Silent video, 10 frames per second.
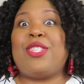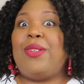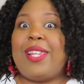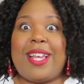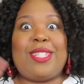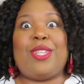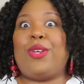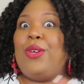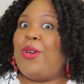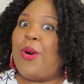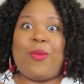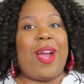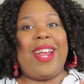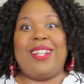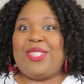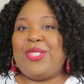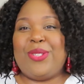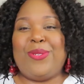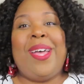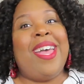So let's go right
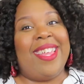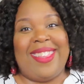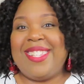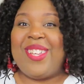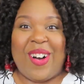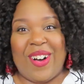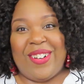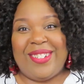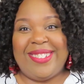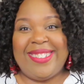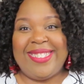into this haul.